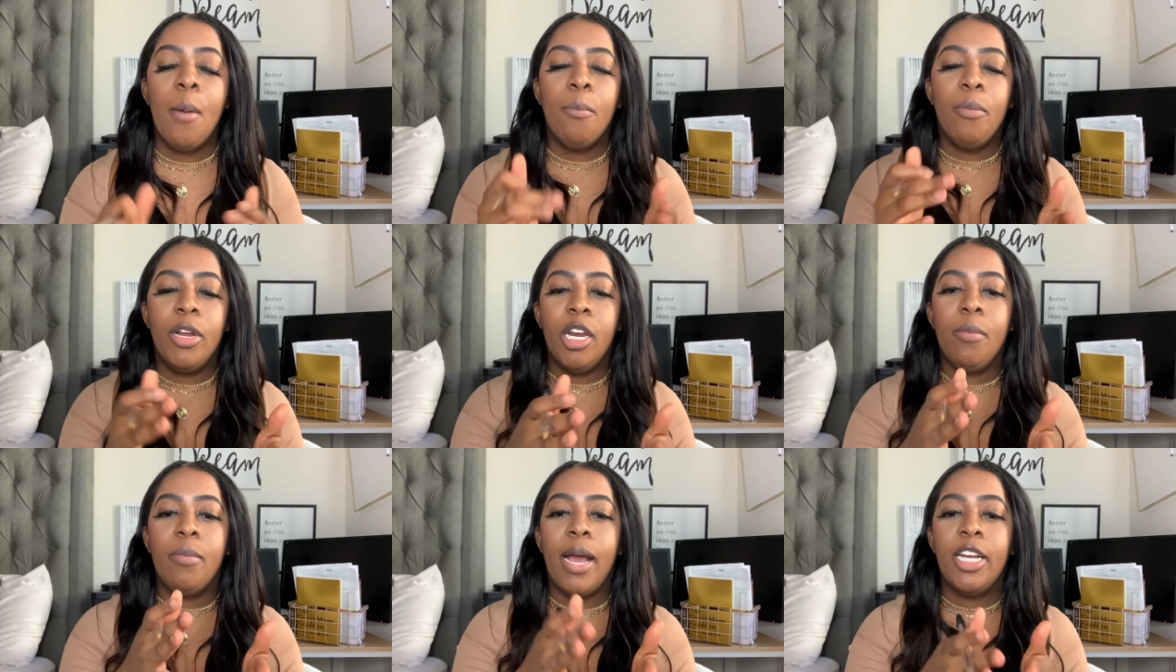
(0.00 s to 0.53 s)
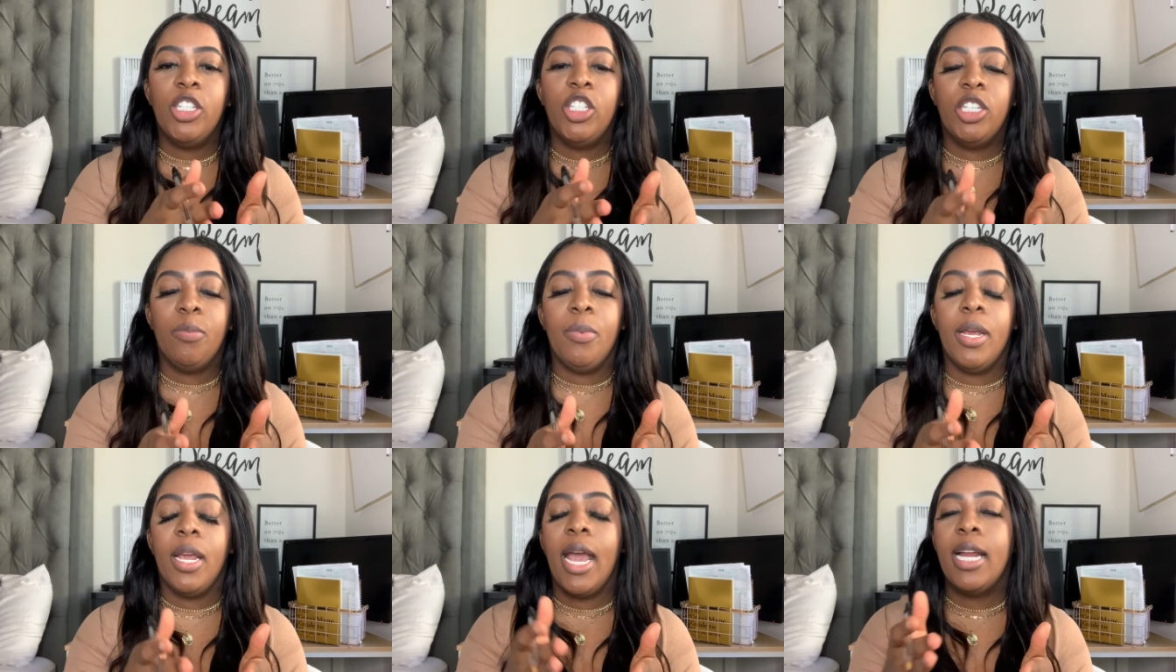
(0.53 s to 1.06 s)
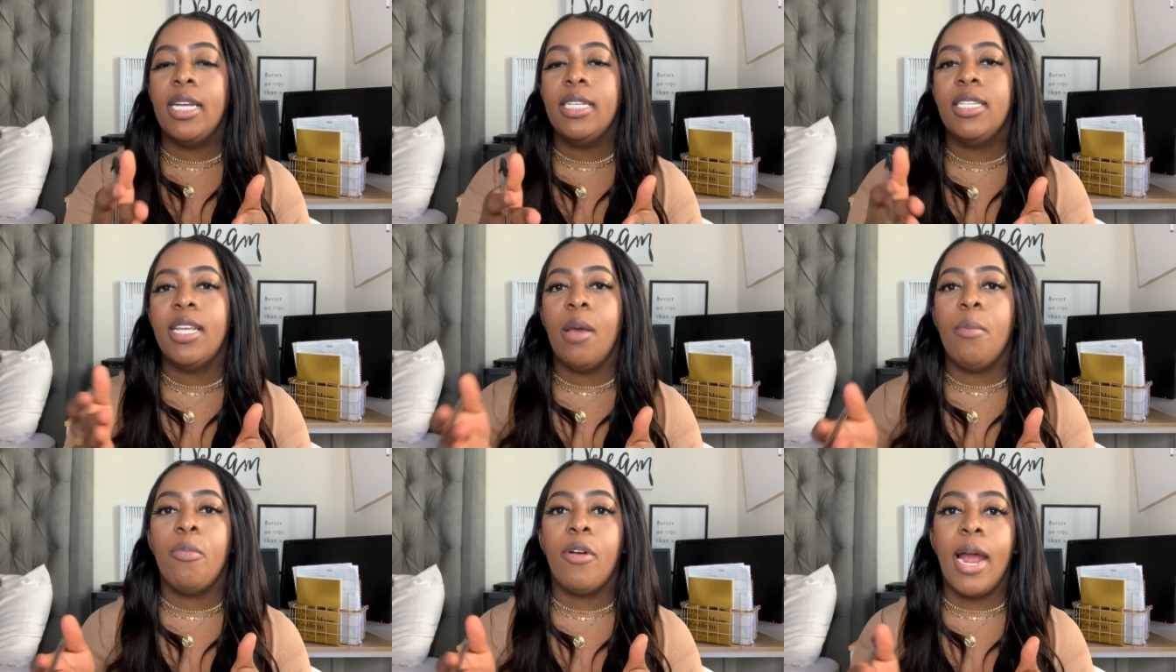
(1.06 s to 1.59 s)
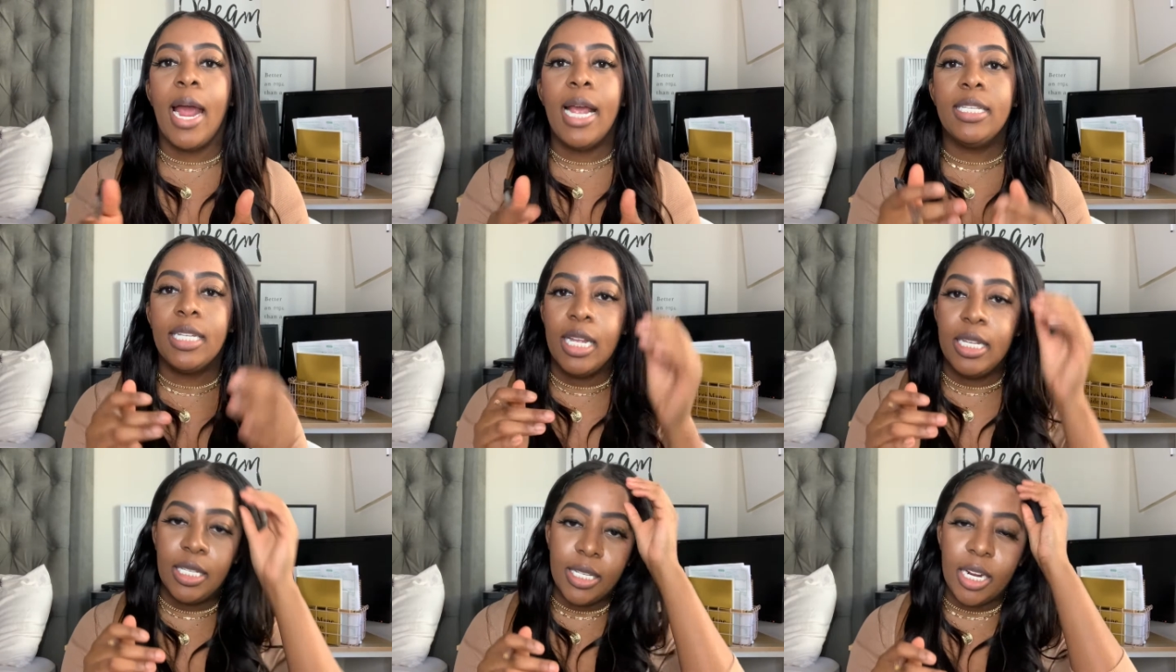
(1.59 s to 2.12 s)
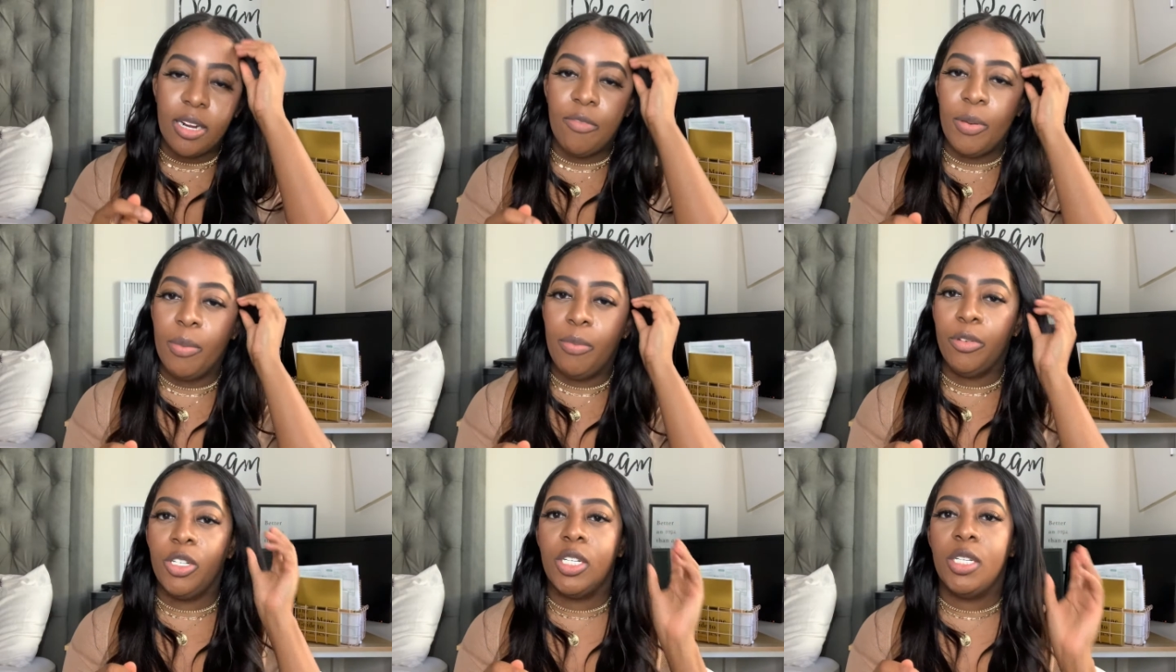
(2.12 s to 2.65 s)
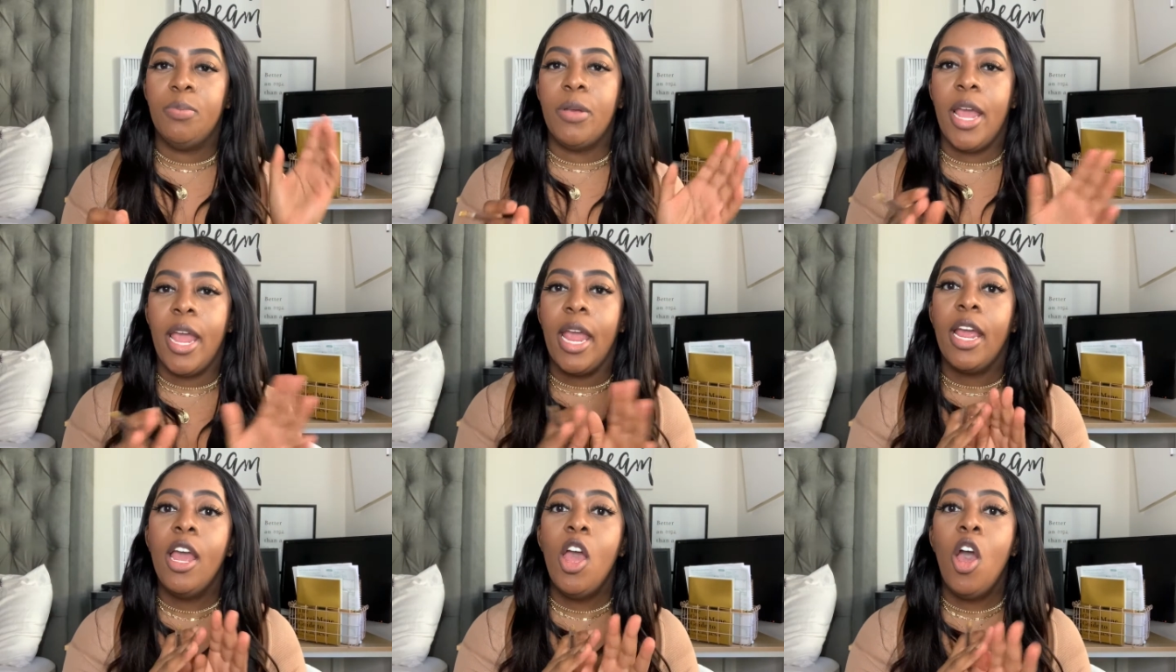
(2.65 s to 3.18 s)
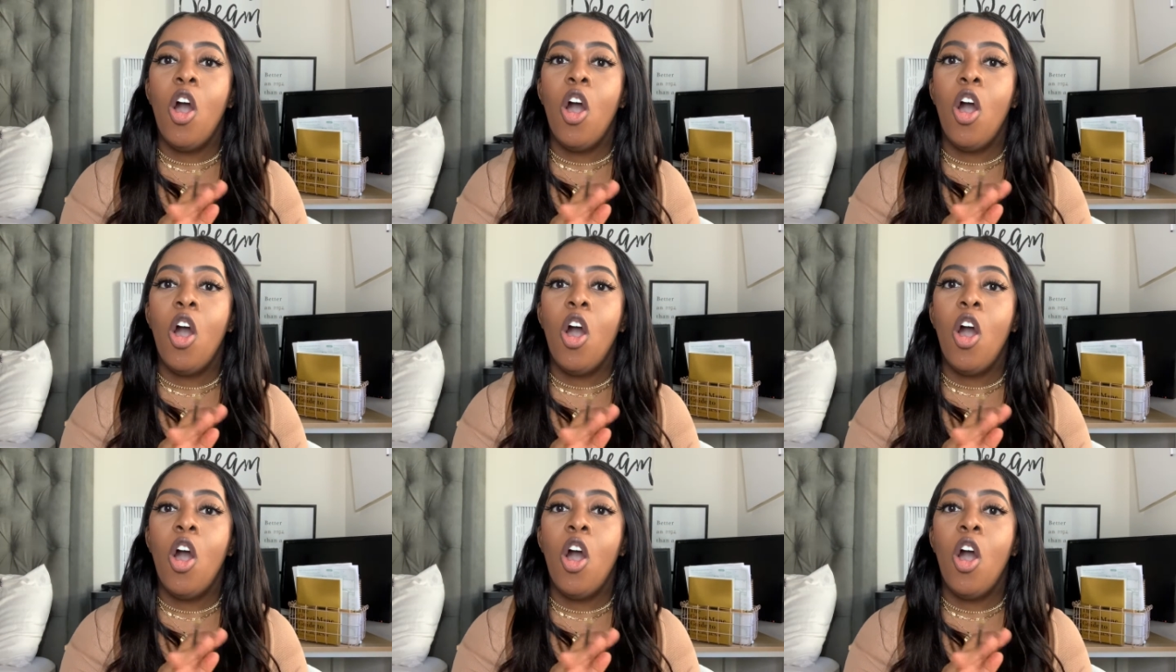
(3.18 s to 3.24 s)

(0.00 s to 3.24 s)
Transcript: putting my shipping at a set price instead of people just saying